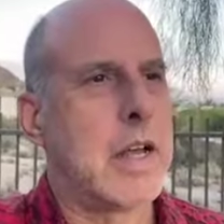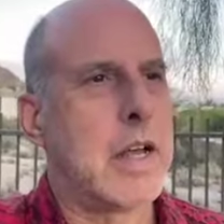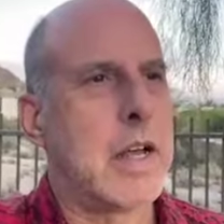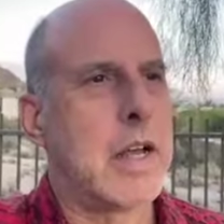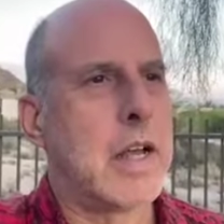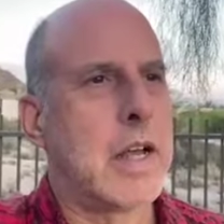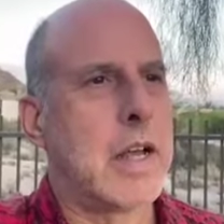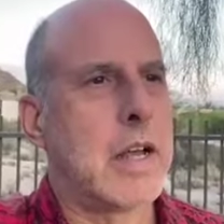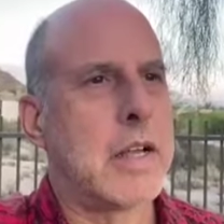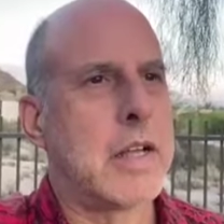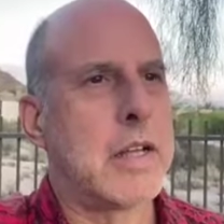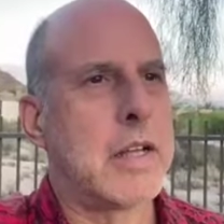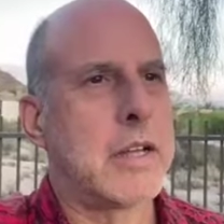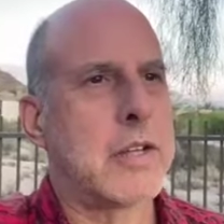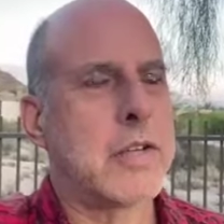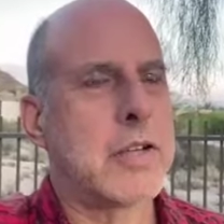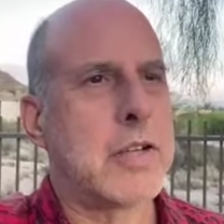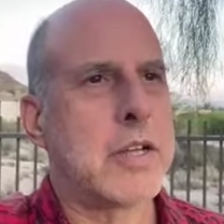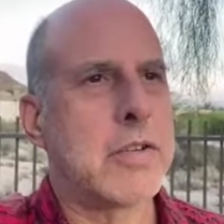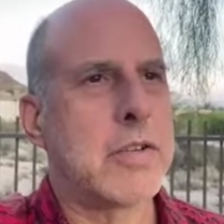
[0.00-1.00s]
Uh,
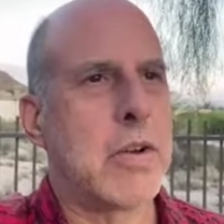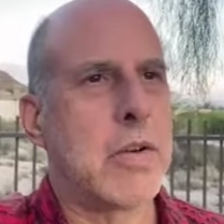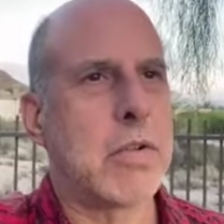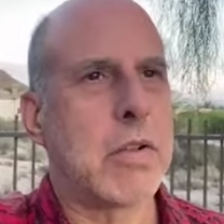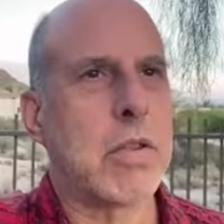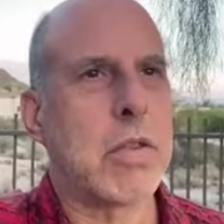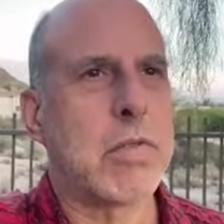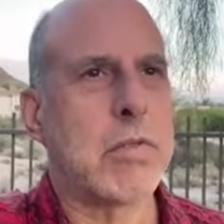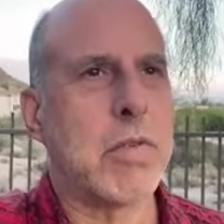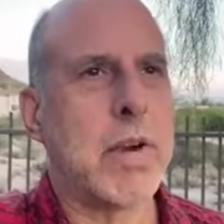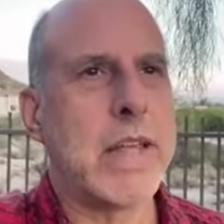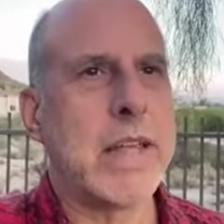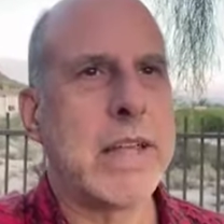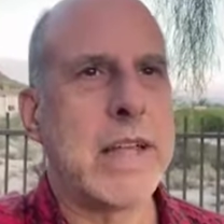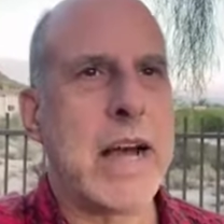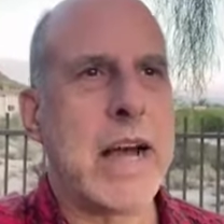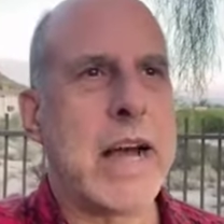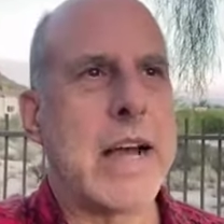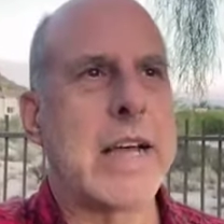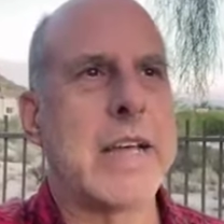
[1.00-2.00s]
she told three
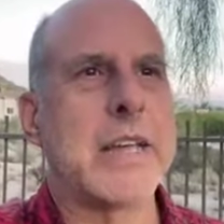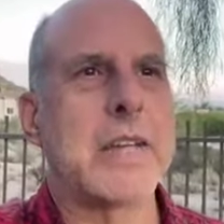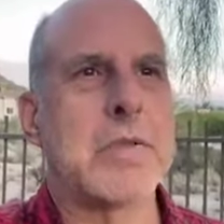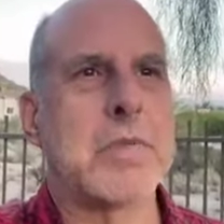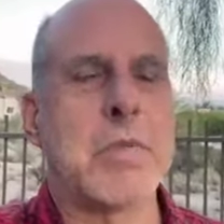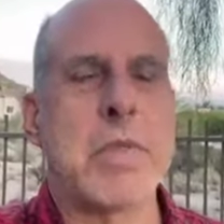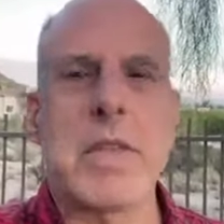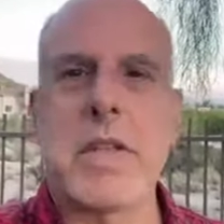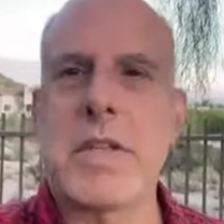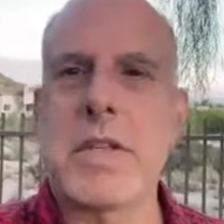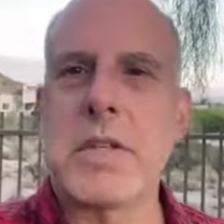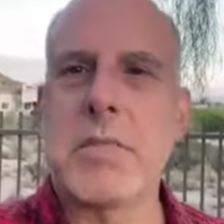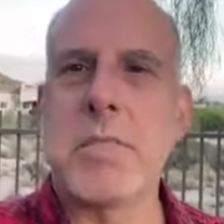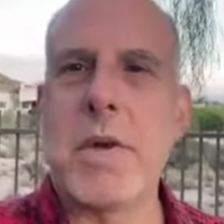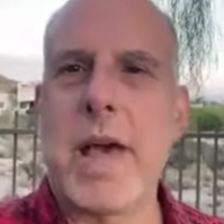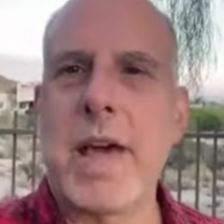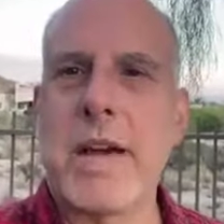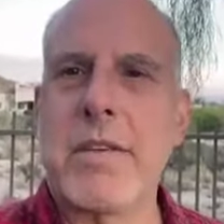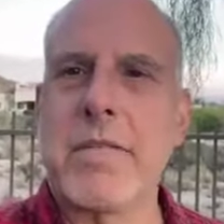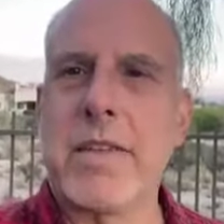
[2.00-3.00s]
lies within the
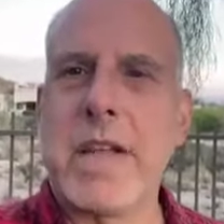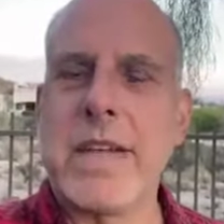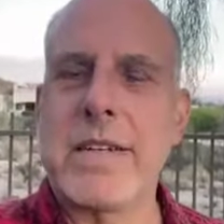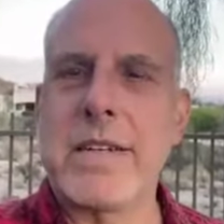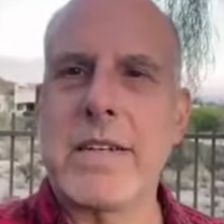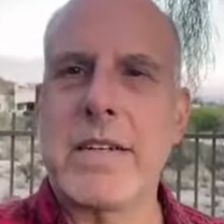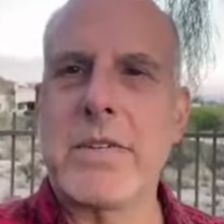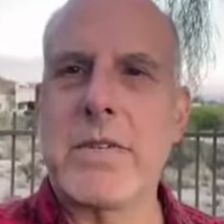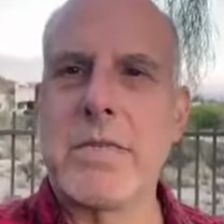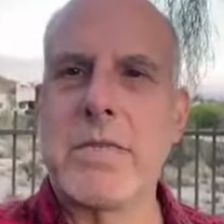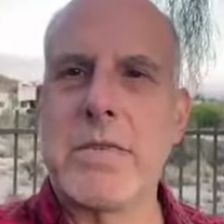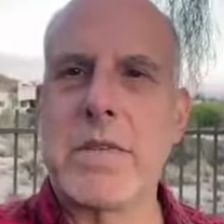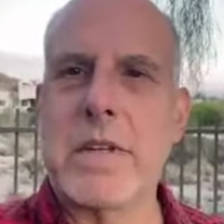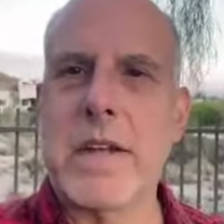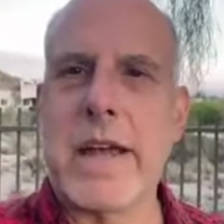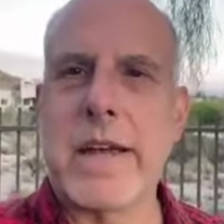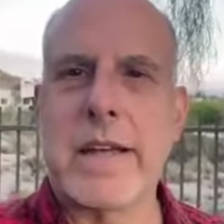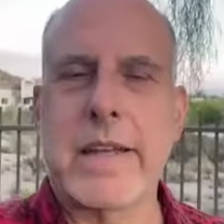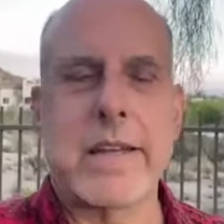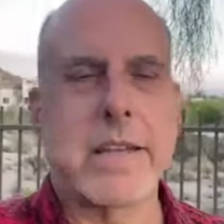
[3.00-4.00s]
span of less than two
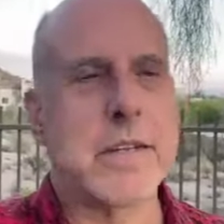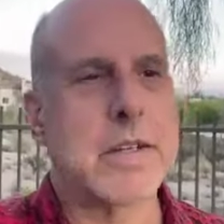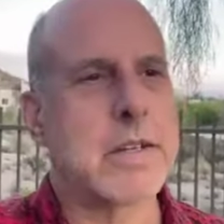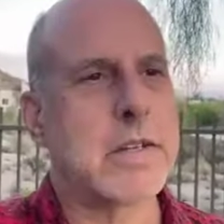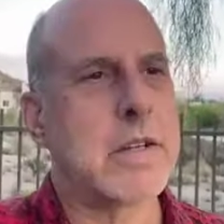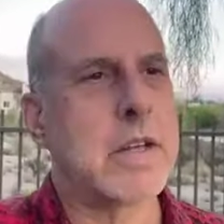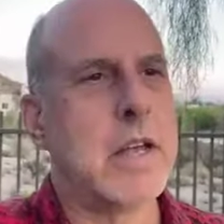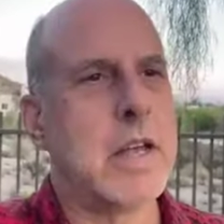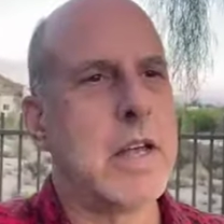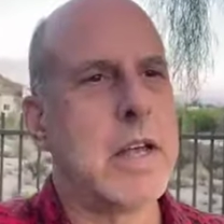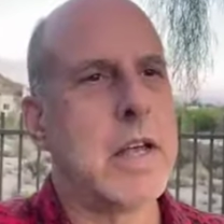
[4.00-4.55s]
seconds.